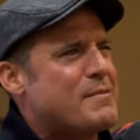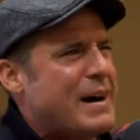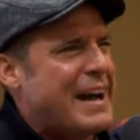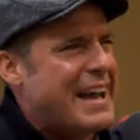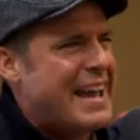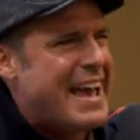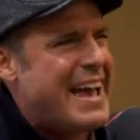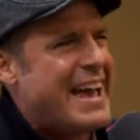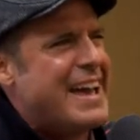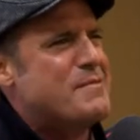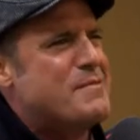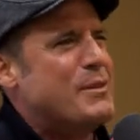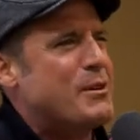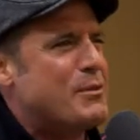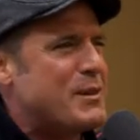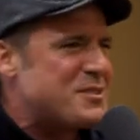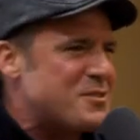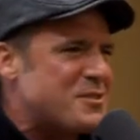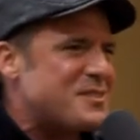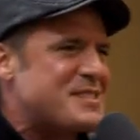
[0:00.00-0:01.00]
in my head, but
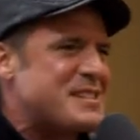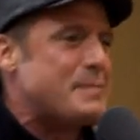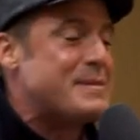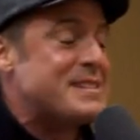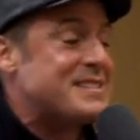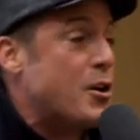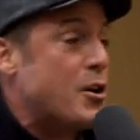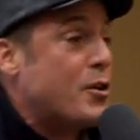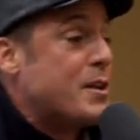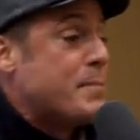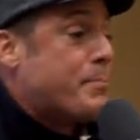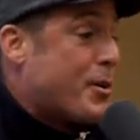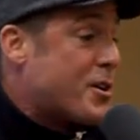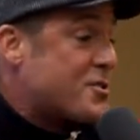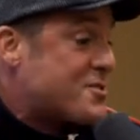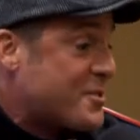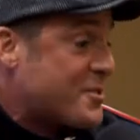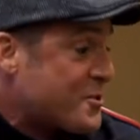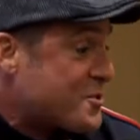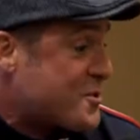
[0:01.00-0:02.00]
Richard Simmons, the only
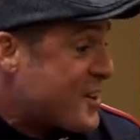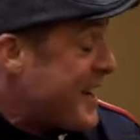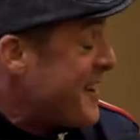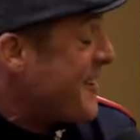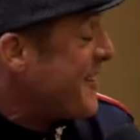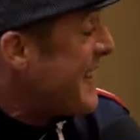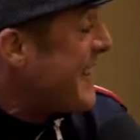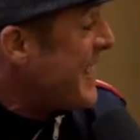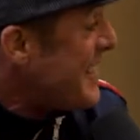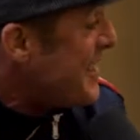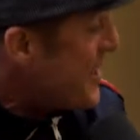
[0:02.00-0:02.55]
personal trainer they